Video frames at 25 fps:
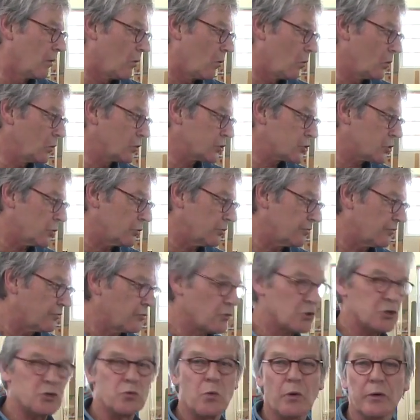also the
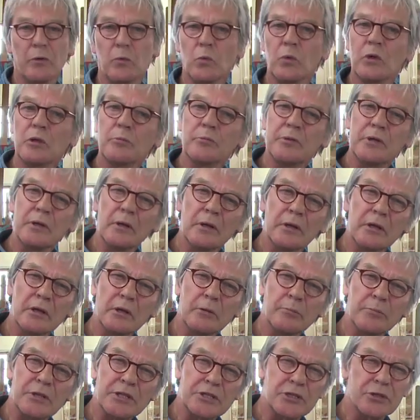first one will be a
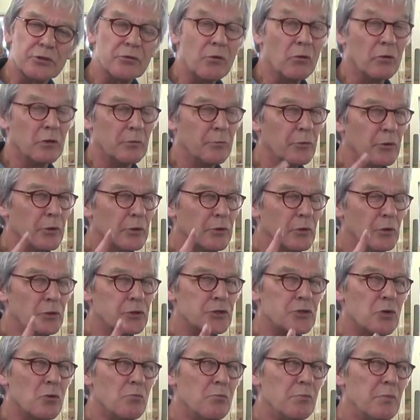little bit stronger, but it
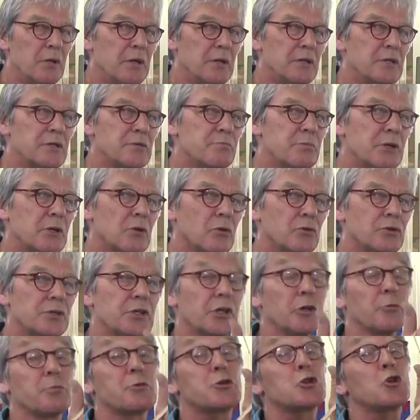also means, because
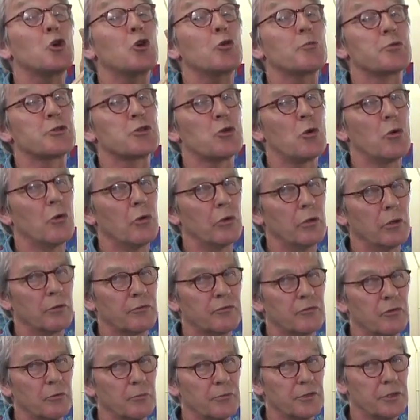it absorbs oil
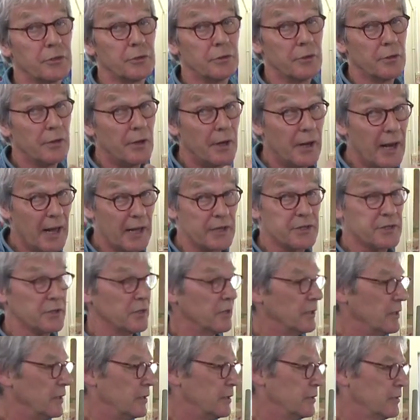from the next
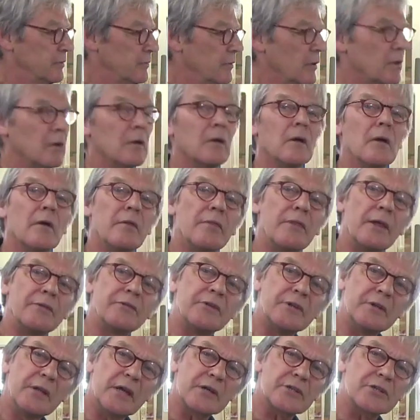layer, that
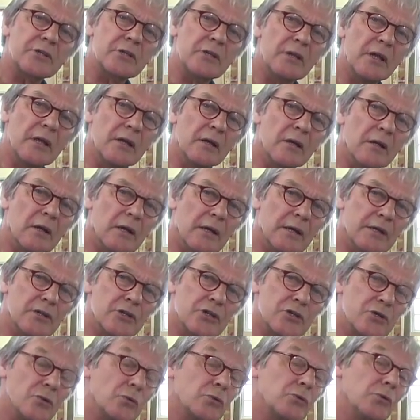the next layer
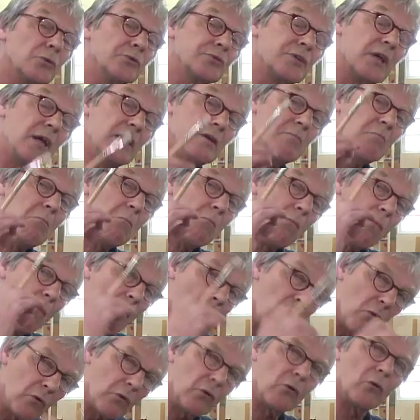should contain
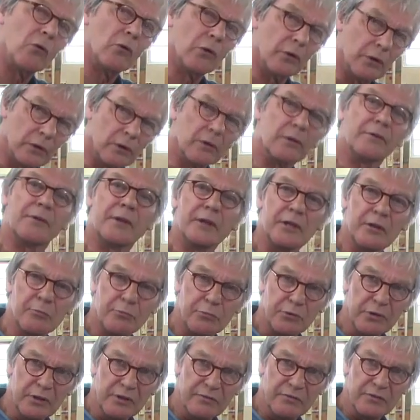more oil than the
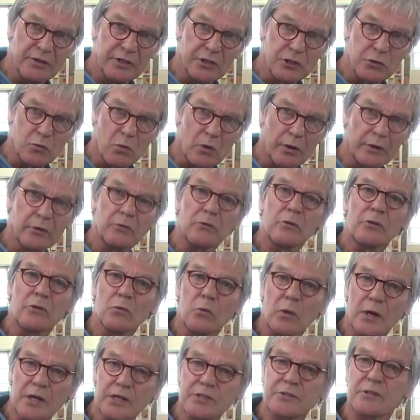previous one,
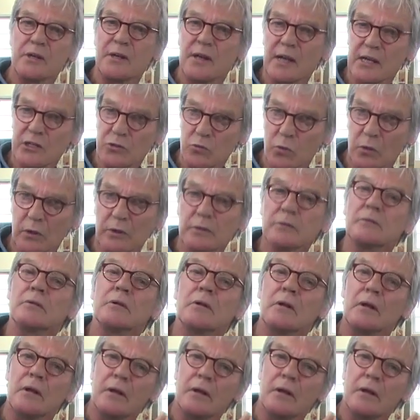otherwise the next one